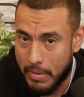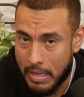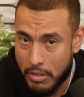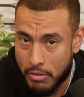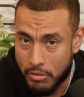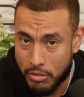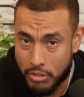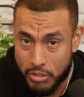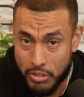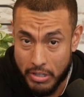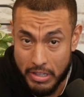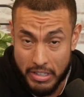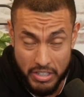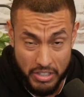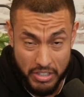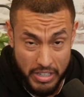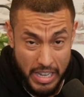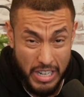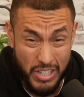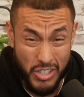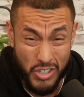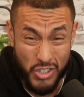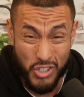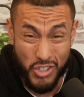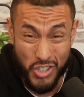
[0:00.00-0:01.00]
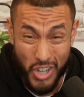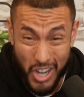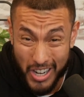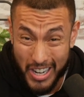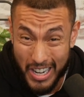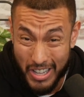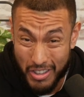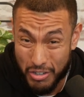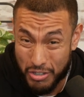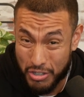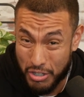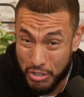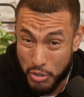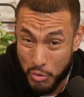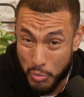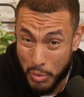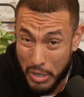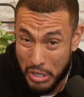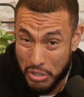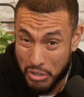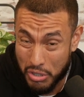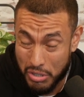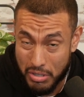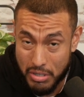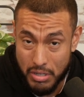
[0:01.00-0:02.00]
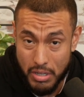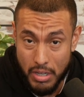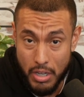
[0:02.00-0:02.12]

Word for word: They either stayed stuck in their situation,